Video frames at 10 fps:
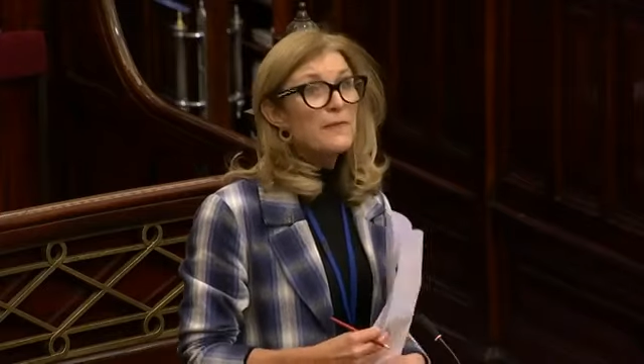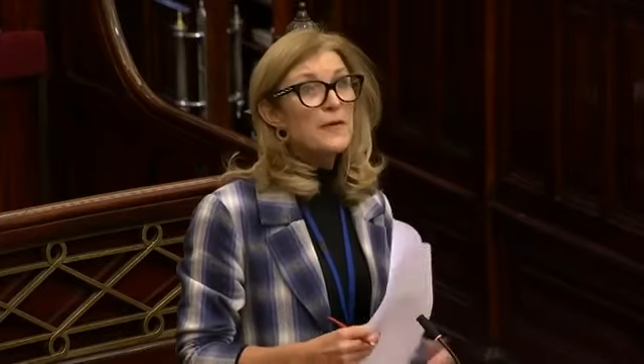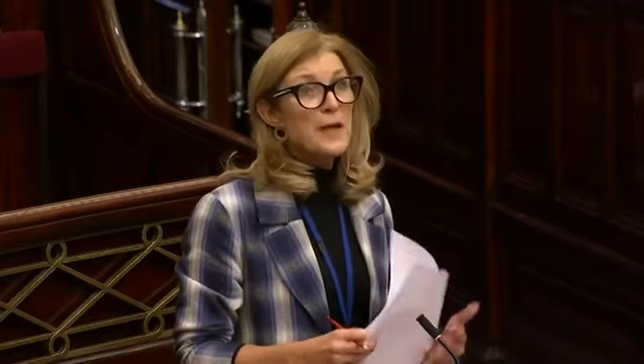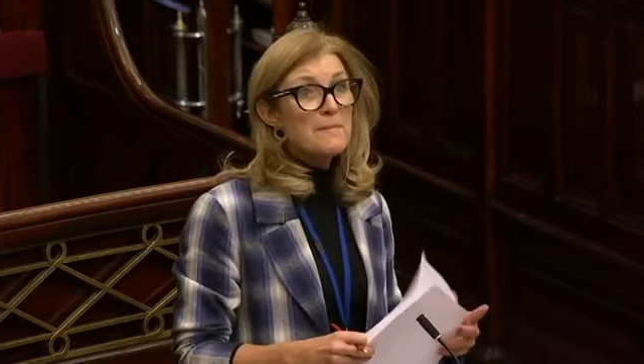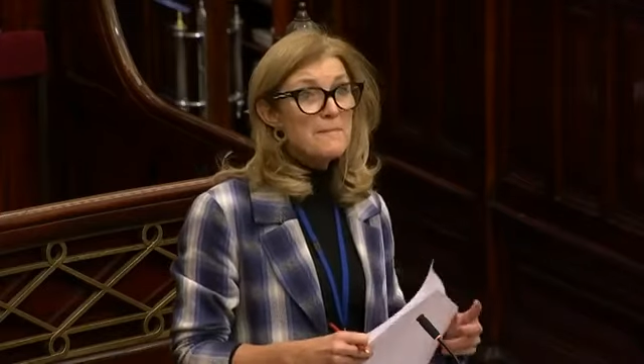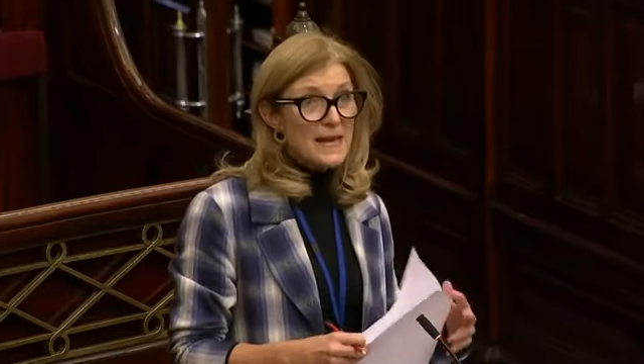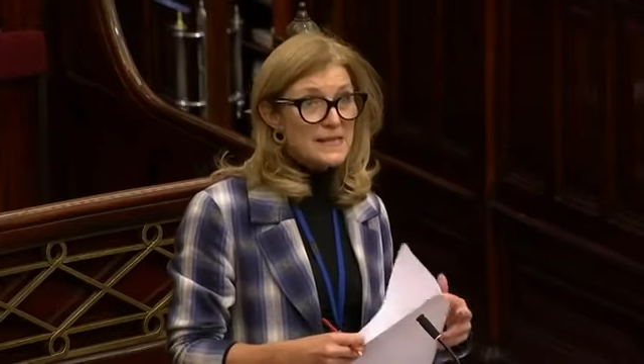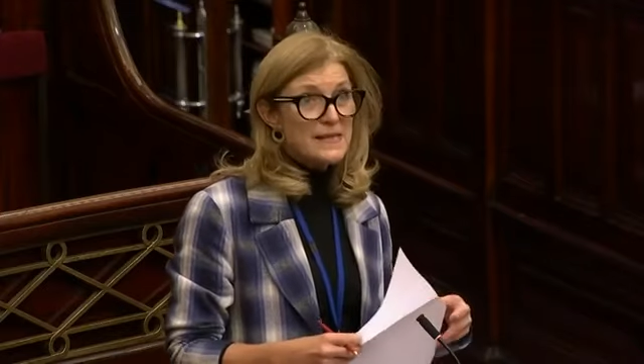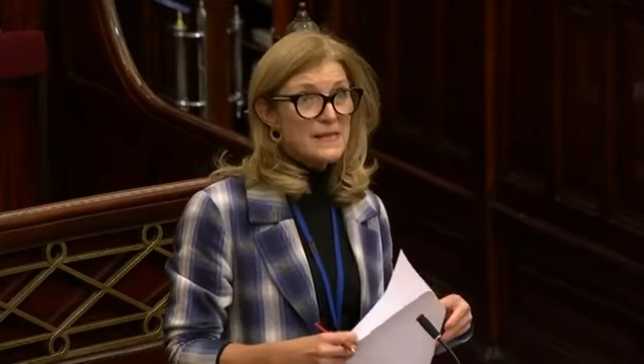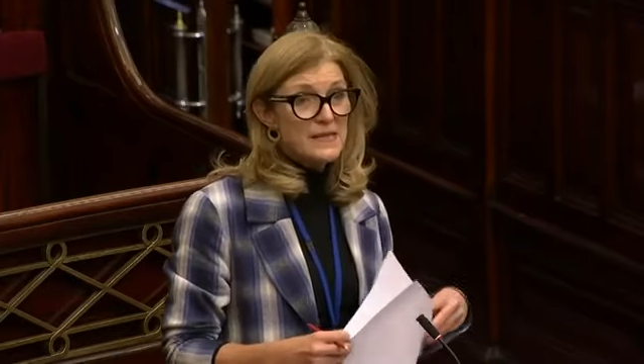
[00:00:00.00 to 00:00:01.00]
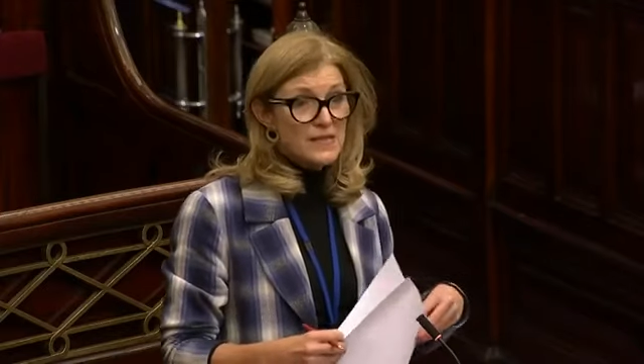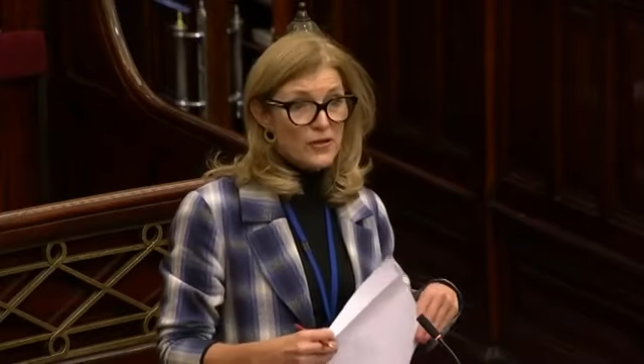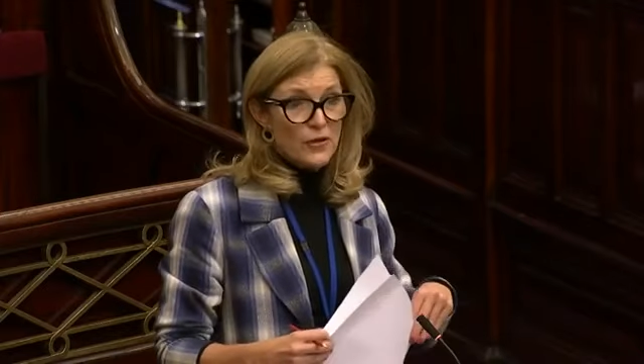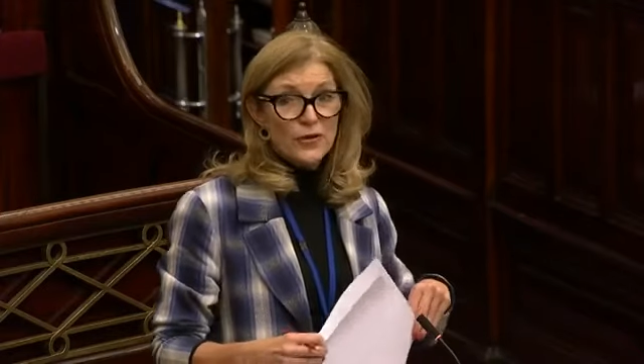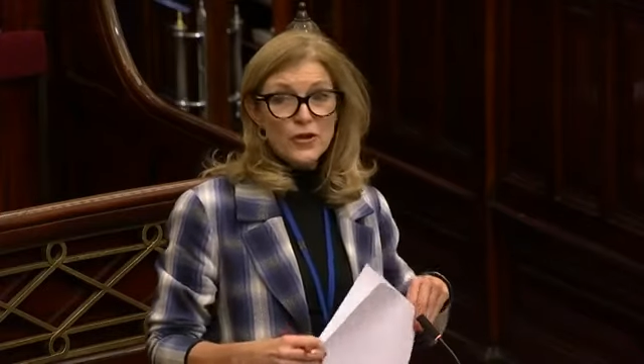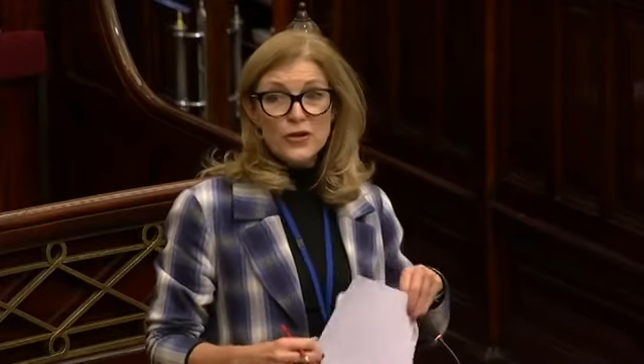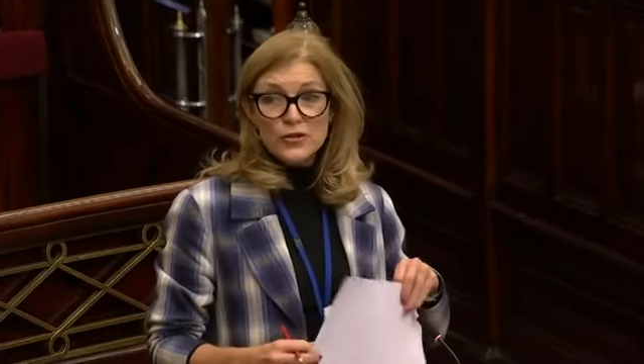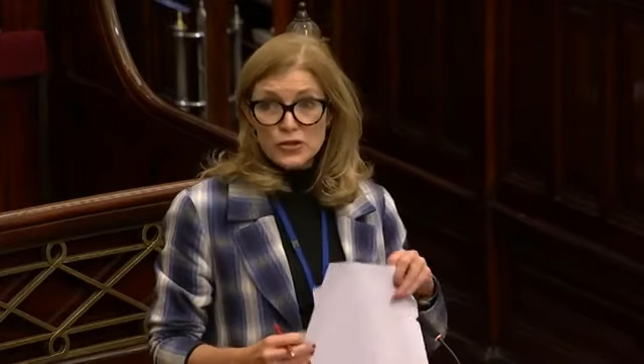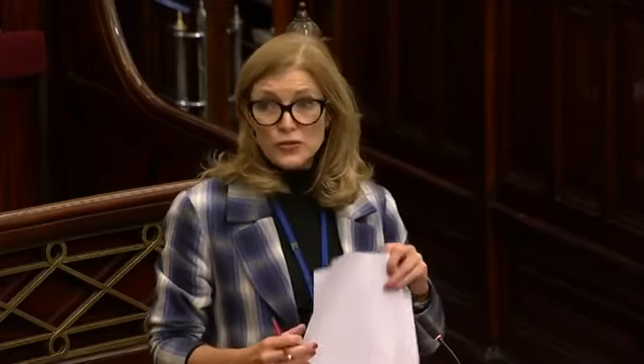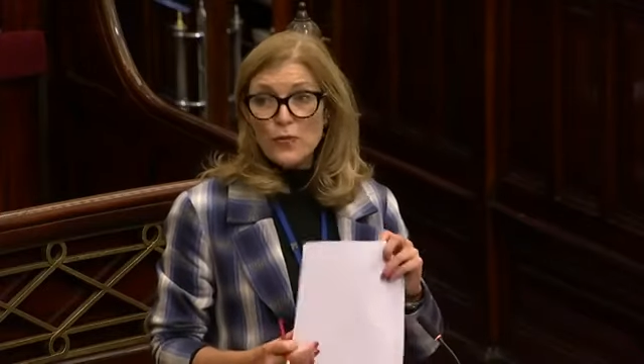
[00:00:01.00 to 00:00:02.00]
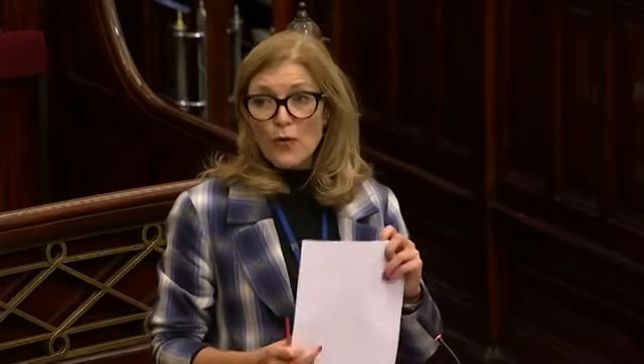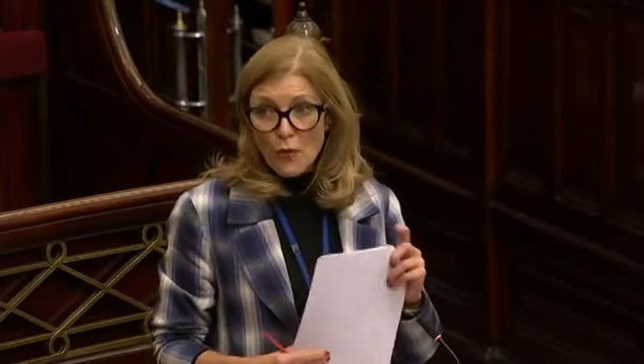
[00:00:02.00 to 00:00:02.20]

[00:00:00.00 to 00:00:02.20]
an immense concern to